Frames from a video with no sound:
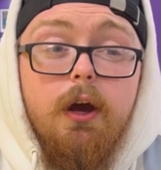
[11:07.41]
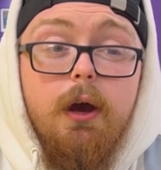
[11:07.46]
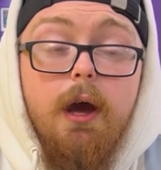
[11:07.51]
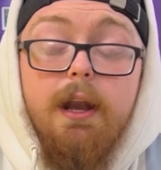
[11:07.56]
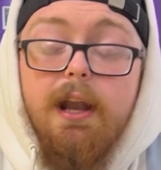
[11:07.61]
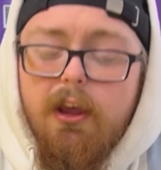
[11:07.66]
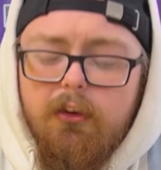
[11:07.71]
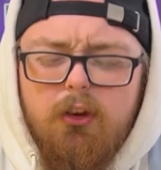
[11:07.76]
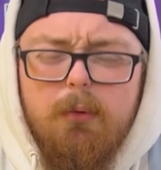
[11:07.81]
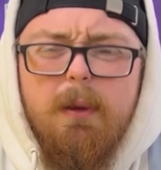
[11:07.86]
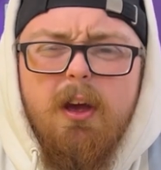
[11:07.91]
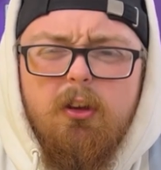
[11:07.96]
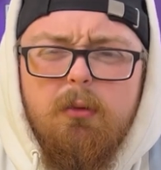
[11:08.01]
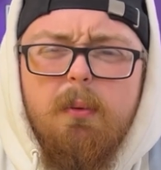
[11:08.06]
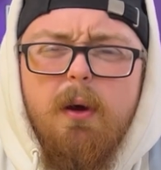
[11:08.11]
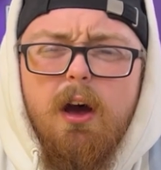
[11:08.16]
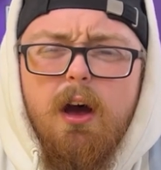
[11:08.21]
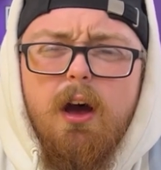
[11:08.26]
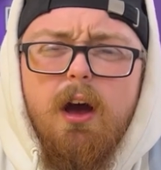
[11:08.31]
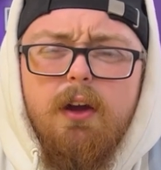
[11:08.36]
And that's the best
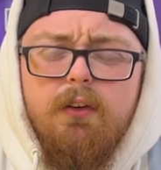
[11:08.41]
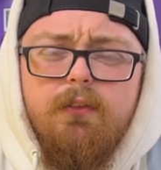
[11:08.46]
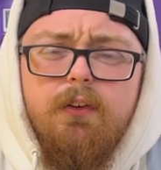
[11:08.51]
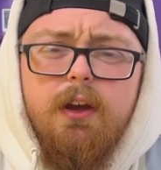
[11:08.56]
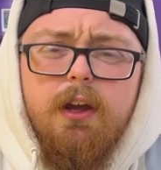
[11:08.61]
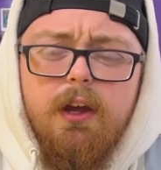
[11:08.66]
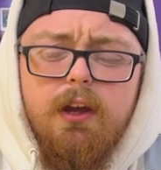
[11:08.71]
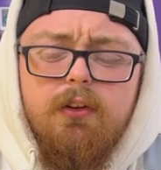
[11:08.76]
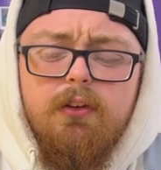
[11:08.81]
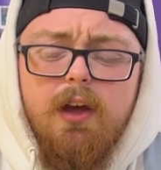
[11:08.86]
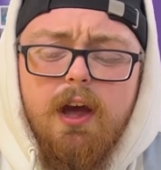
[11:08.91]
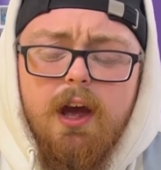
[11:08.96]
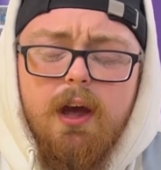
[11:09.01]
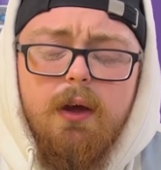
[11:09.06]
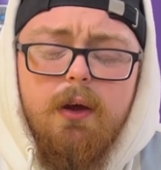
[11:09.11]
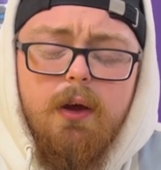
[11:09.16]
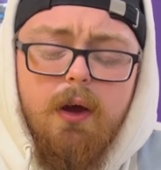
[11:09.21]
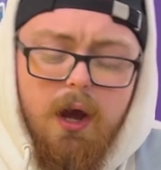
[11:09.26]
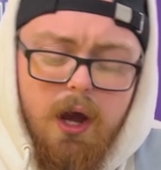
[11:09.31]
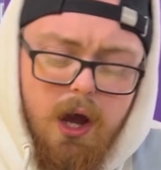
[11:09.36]
part, I think, is
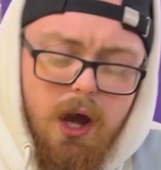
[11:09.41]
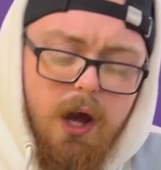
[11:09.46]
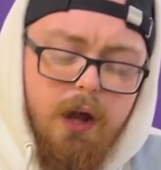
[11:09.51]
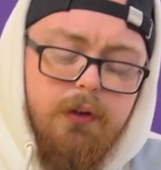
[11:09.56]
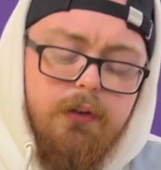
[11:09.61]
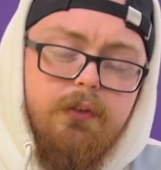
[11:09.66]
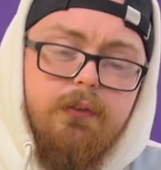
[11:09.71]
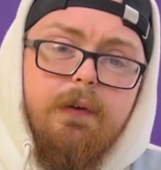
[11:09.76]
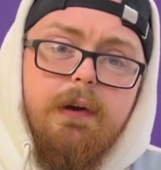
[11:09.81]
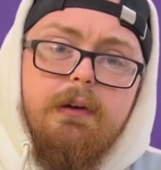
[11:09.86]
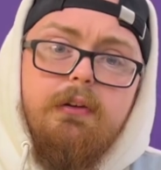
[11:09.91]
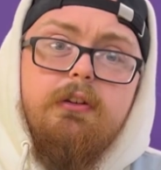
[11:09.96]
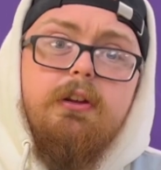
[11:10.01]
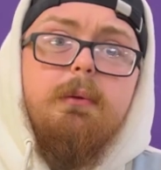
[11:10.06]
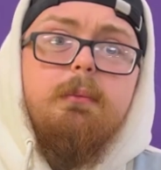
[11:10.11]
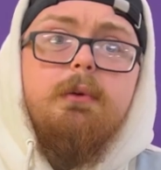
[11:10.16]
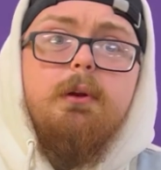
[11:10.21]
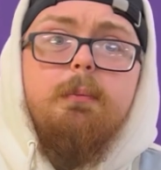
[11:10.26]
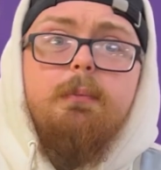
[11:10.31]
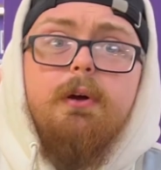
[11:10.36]
that it's a very
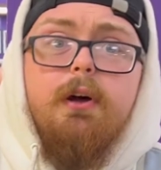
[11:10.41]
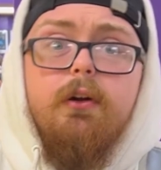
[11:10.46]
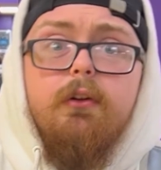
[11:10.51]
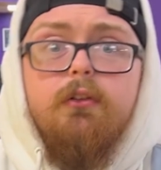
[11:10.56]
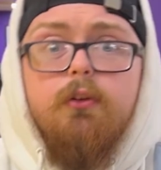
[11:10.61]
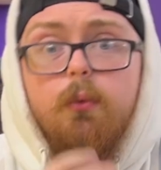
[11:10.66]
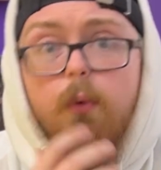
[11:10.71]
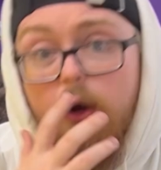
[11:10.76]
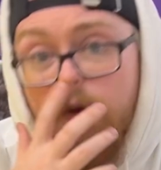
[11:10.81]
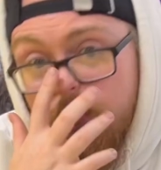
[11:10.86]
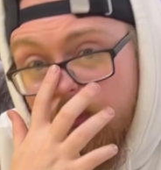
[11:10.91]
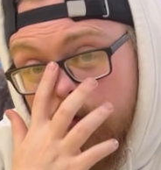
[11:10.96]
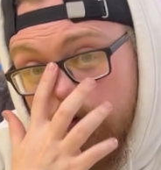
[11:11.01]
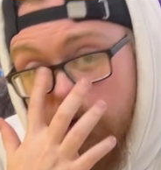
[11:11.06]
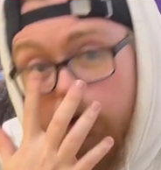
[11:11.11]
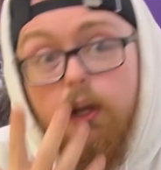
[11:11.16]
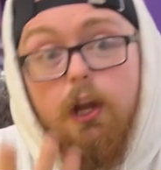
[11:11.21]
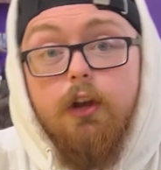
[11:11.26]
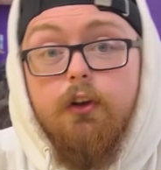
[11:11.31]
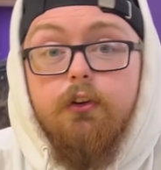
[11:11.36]
similar build to what I took
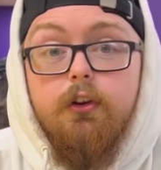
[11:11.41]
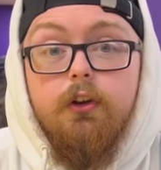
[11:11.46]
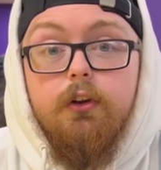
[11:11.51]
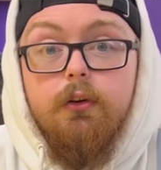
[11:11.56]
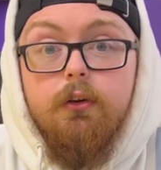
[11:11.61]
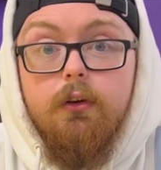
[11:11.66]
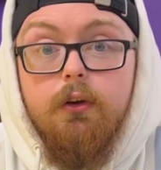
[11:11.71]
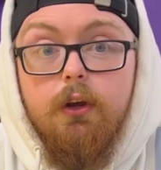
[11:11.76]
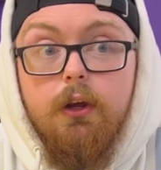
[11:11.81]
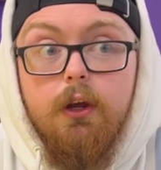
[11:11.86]
to London